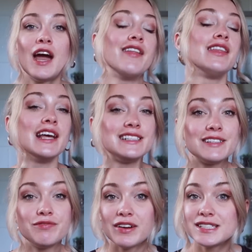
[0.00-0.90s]
And it's a
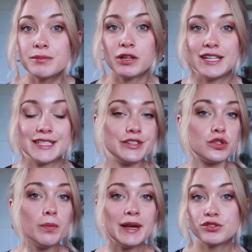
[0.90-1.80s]
very similar idea. It's
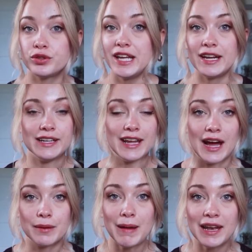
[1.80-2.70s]
all based on yin and
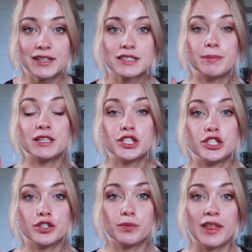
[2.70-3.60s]
yang balance, but to
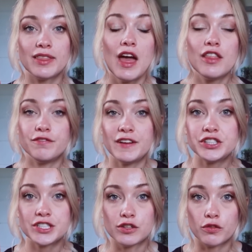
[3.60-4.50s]
do with the
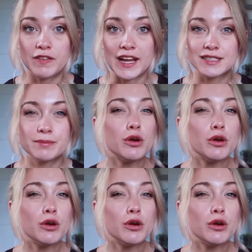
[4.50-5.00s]
features in your face.